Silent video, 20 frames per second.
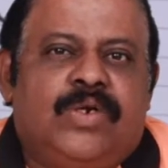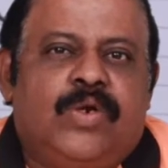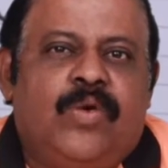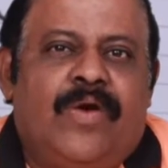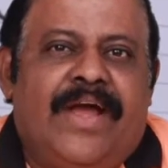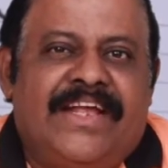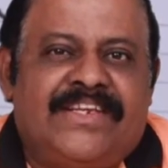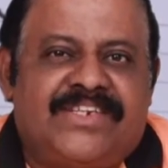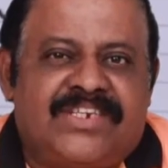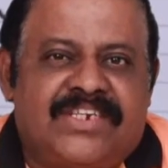
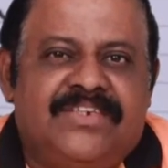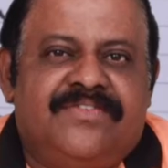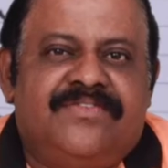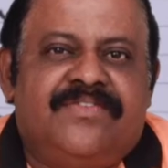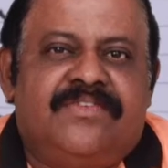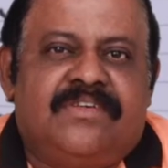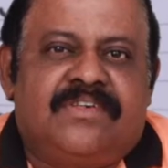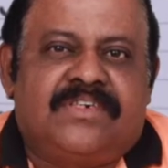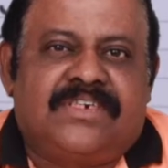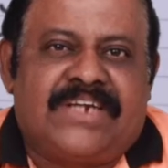to
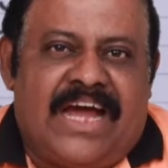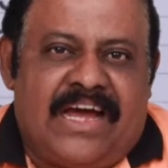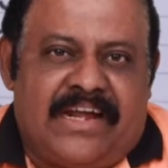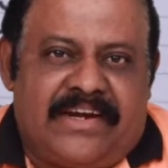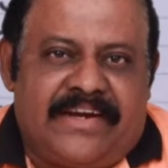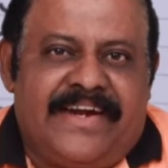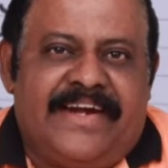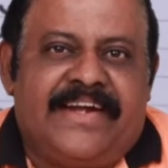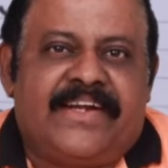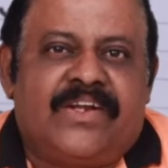achieve
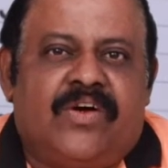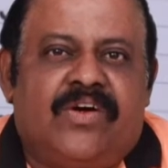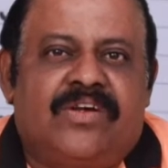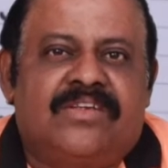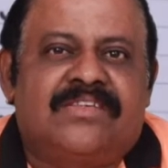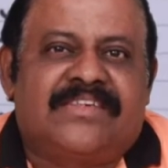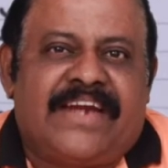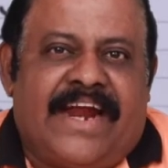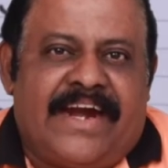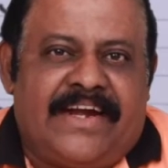target
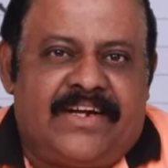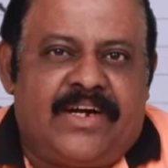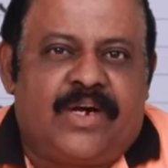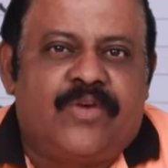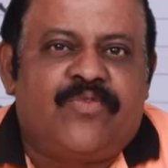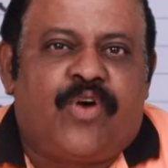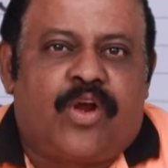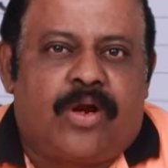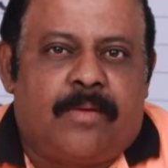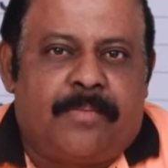or
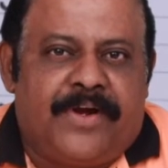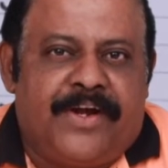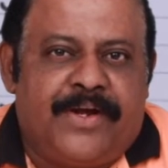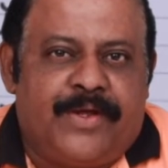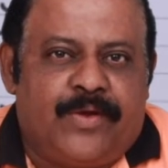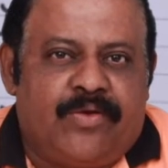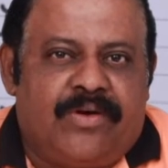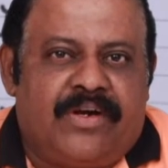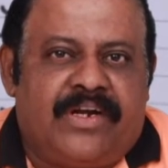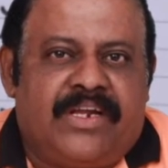standard for a
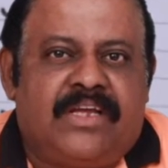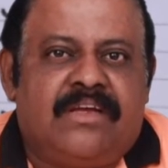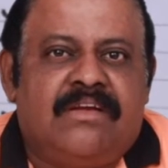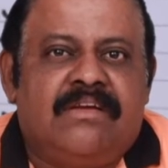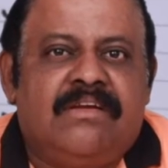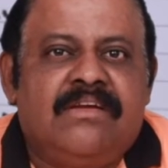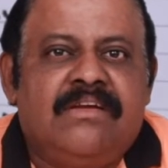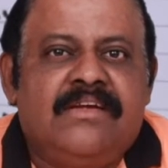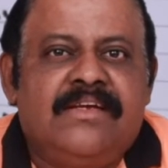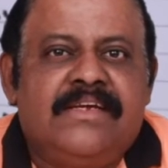particular day,